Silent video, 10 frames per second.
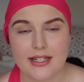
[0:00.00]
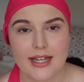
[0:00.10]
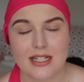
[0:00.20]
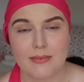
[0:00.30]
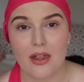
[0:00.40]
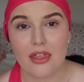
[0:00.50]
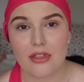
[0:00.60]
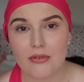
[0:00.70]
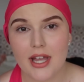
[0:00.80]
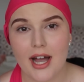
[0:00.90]
It takes about
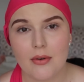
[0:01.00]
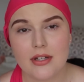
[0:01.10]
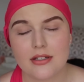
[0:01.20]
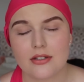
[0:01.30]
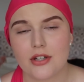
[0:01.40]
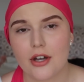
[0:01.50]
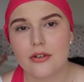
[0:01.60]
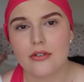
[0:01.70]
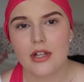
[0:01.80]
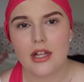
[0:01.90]
3 hours in
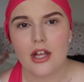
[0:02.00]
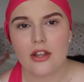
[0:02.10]
total.